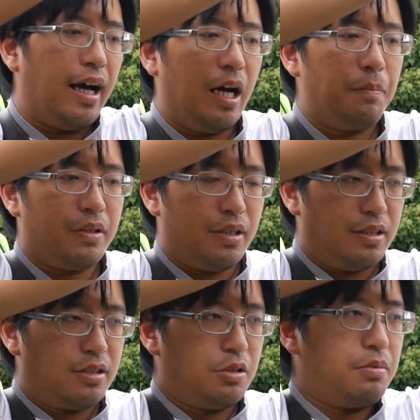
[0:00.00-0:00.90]
habit
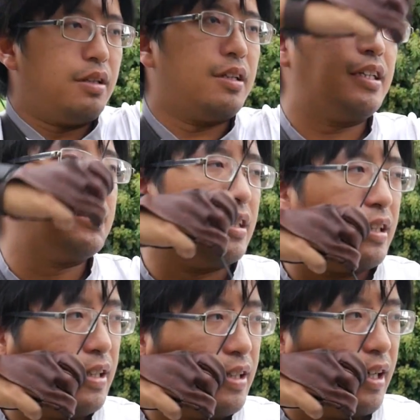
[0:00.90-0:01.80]
is to release it
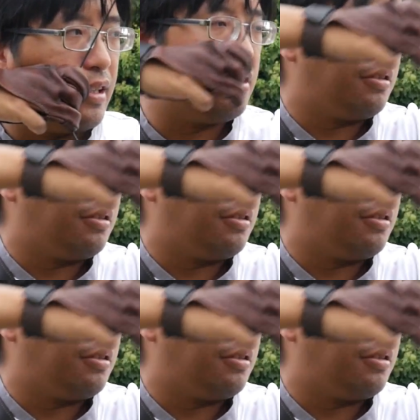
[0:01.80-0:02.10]
as